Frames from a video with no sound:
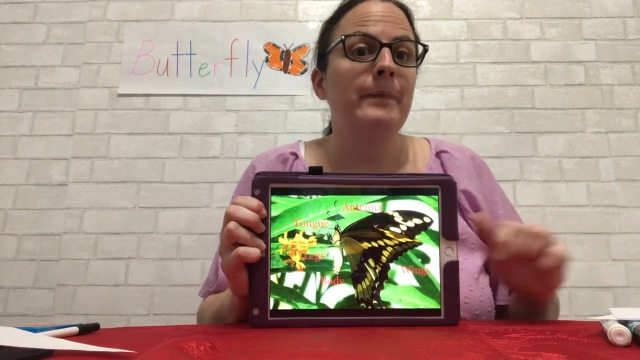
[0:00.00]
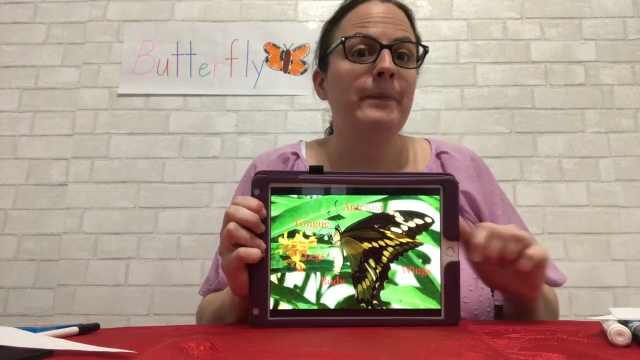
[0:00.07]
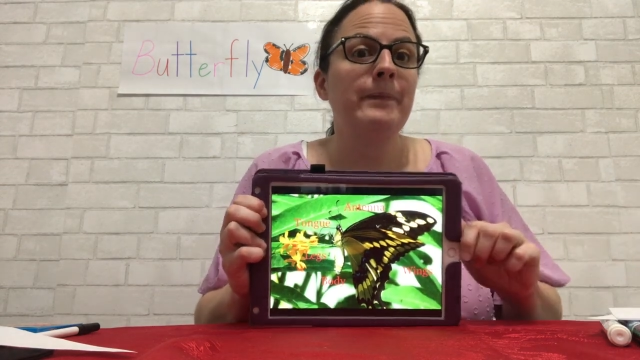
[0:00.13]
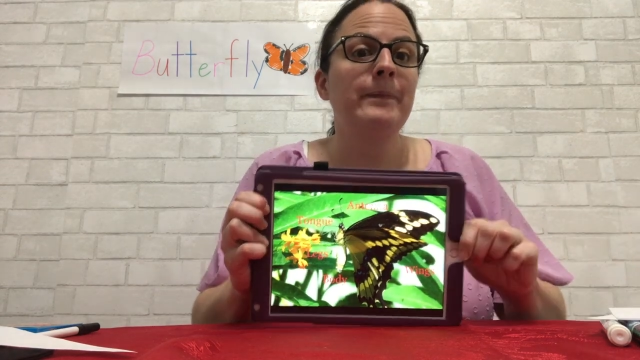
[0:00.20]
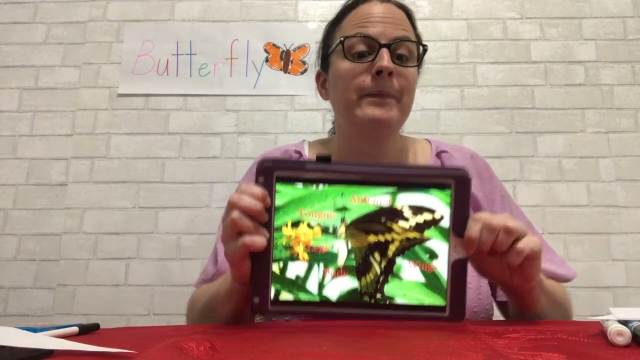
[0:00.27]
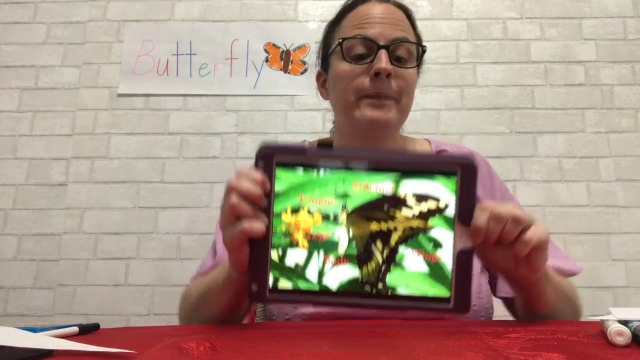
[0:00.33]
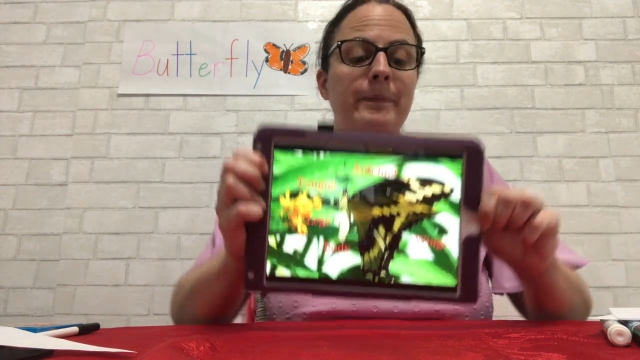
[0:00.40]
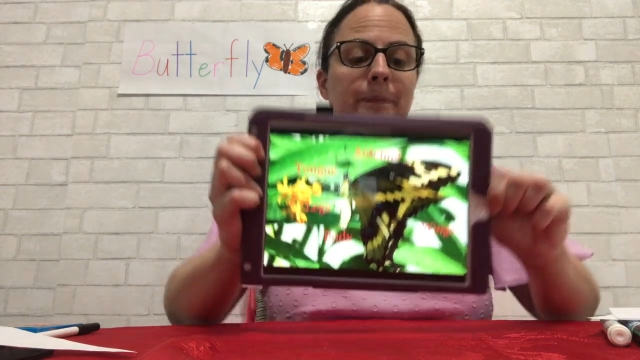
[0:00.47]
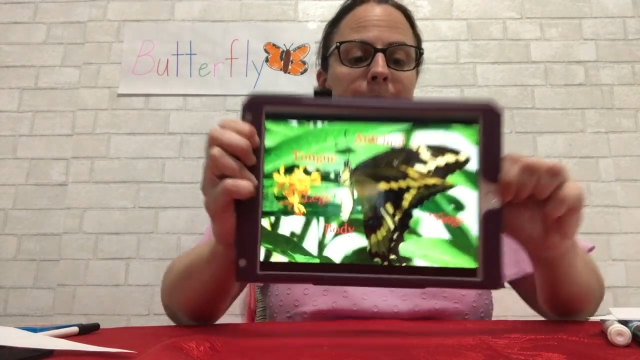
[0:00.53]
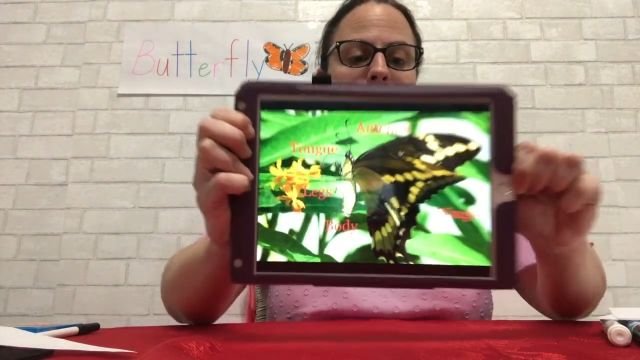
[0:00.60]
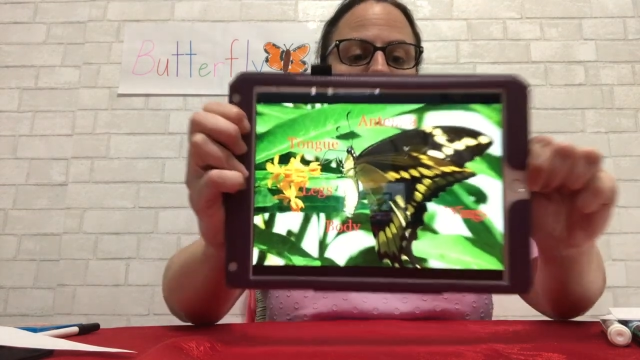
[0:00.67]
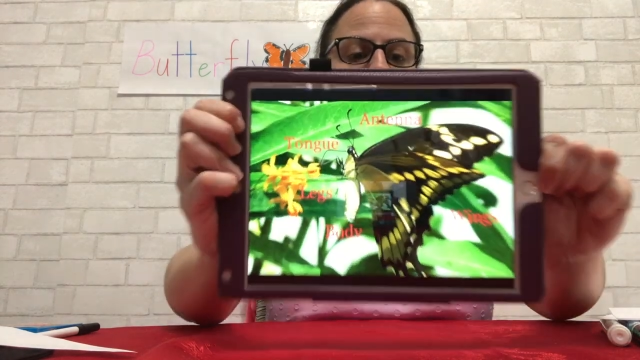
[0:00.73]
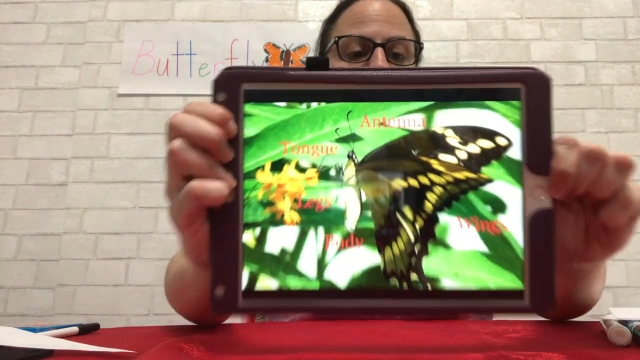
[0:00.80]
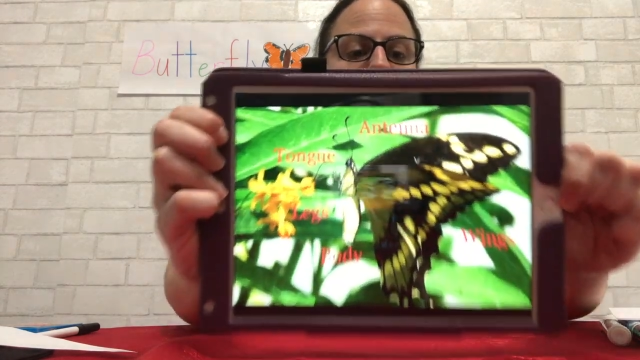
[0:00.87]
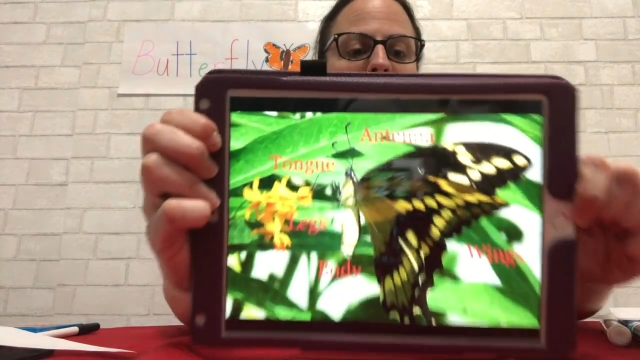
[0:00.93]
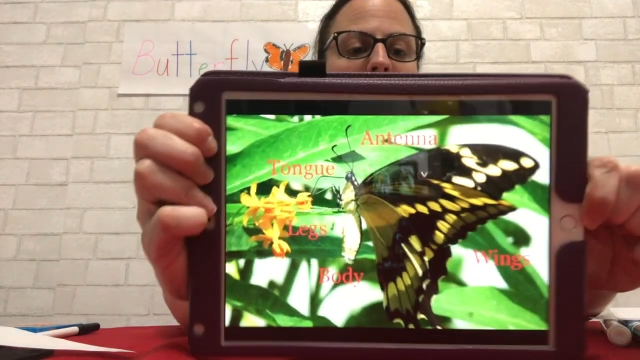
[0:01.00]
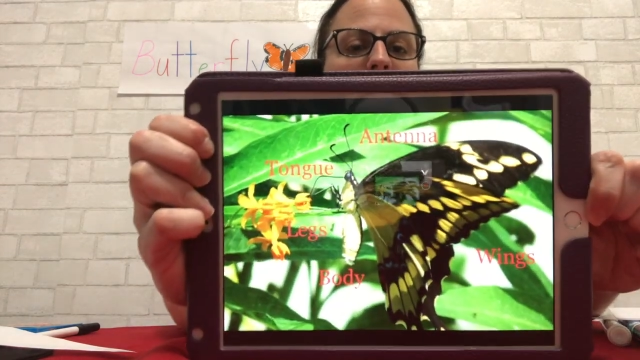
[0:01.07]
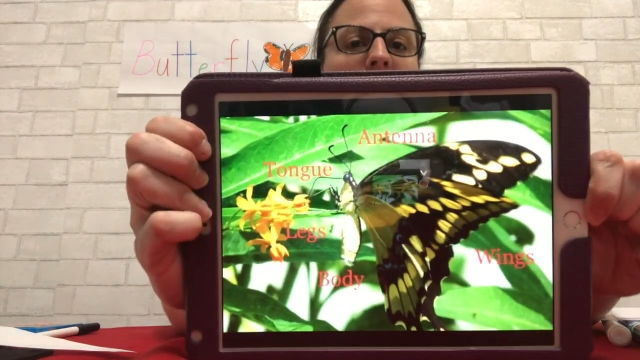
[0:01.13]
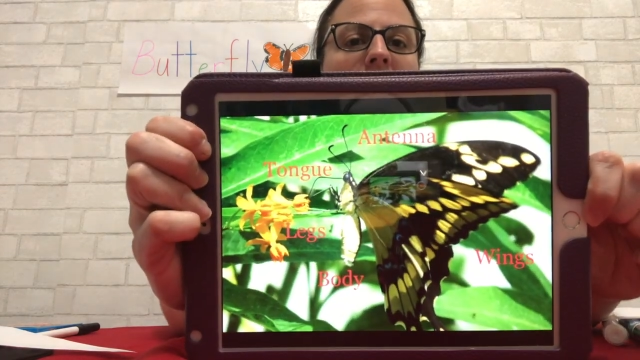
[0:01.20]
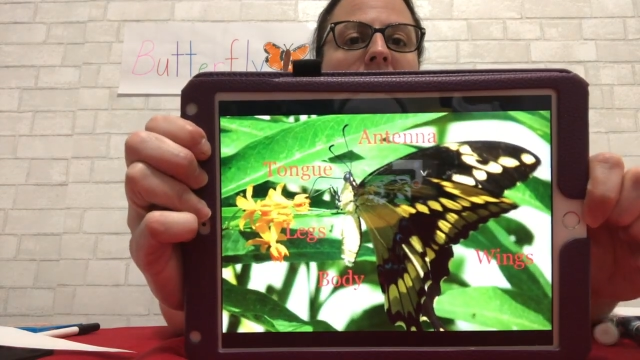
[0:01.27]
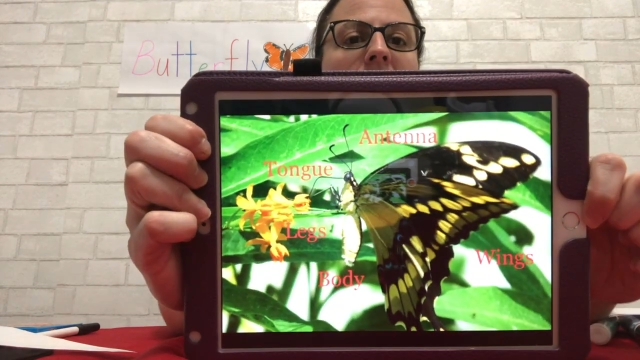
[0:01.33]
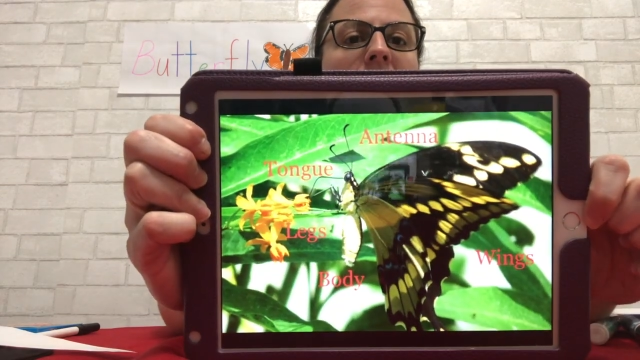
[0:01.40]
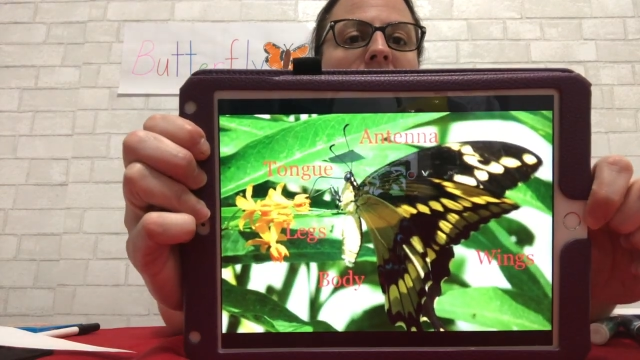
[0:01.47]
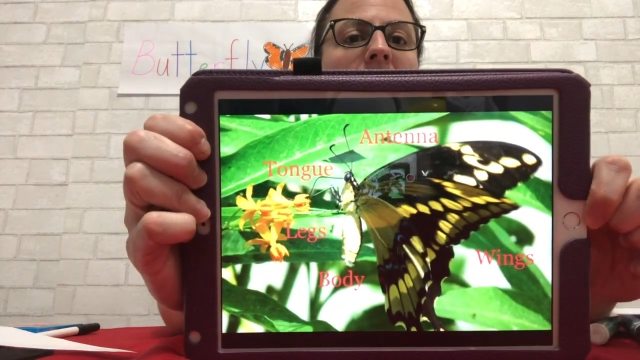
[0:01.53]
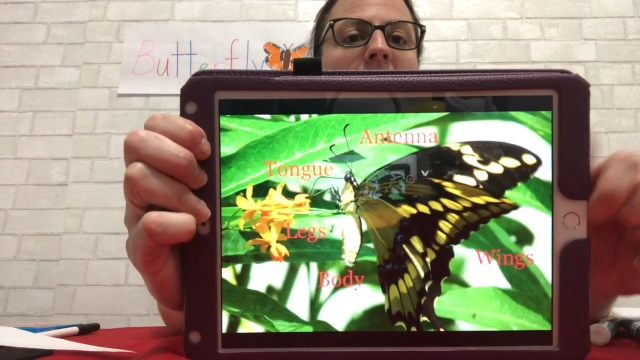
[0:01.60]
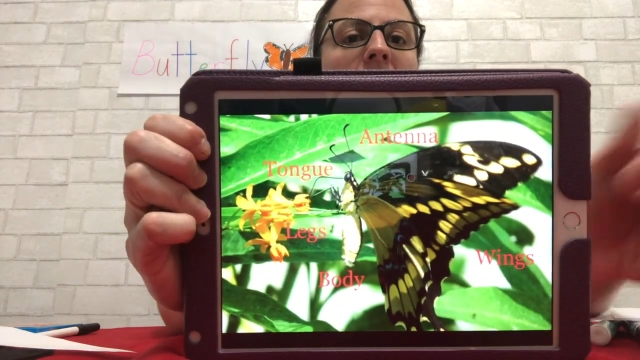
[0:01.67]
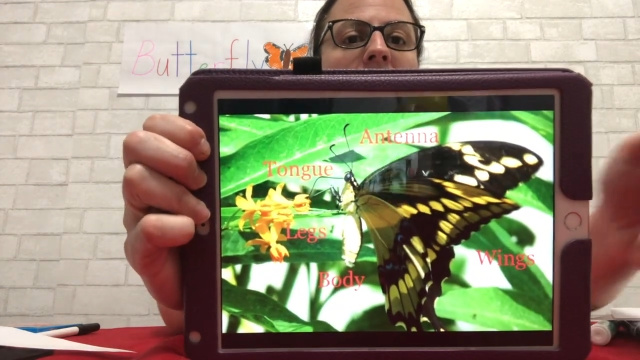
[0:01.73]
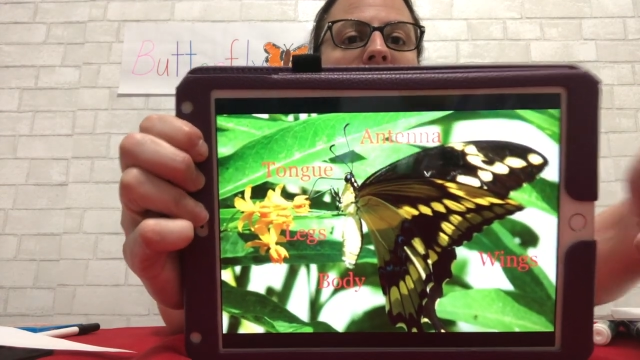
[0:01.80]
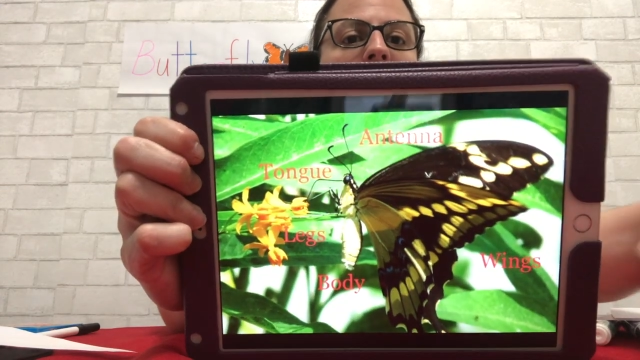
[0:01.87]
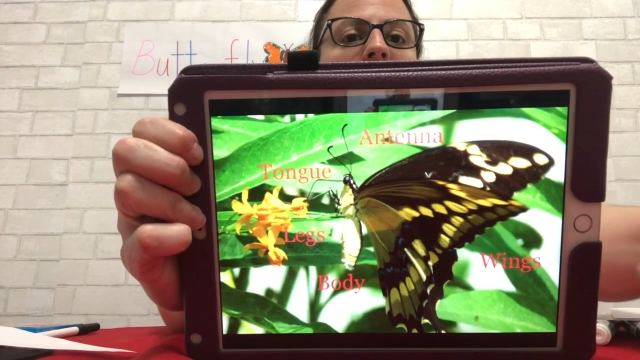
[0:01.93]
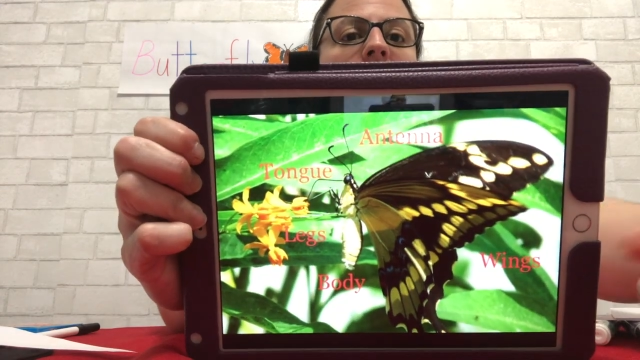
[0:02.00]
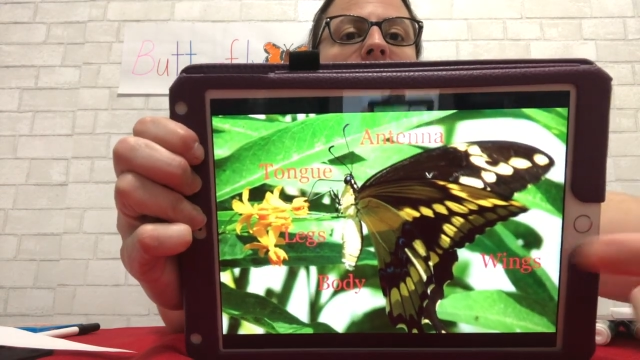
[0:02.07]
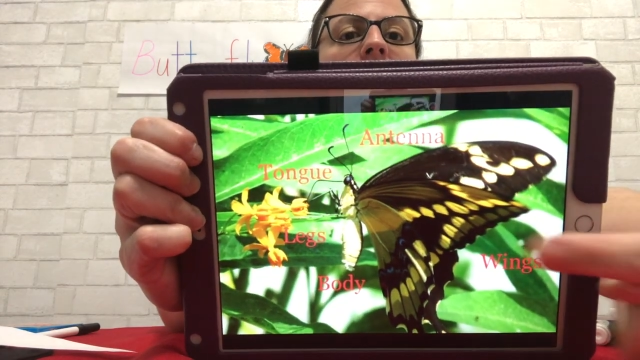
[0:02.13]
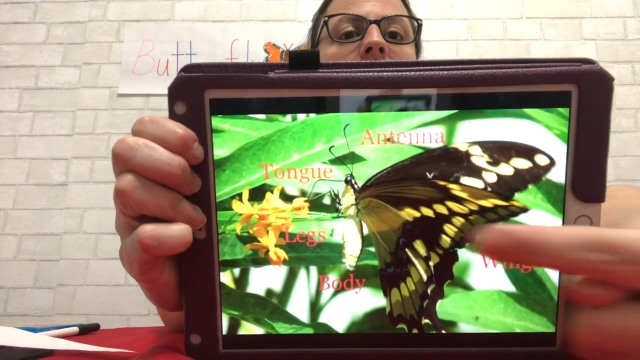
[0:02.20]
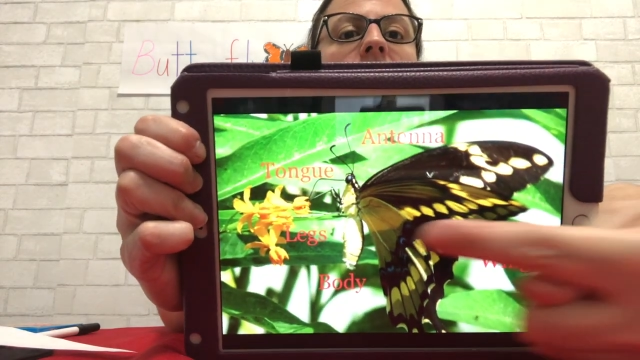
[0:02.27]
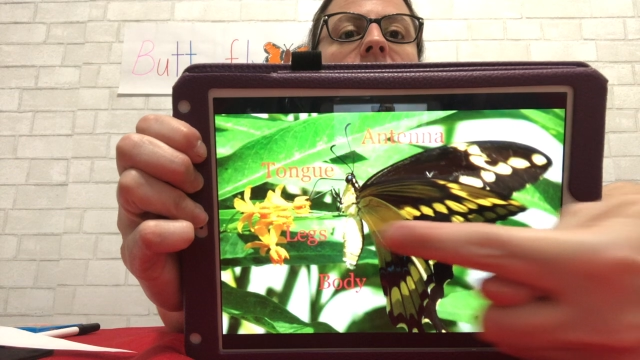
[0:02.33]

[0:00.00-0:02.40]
Then there is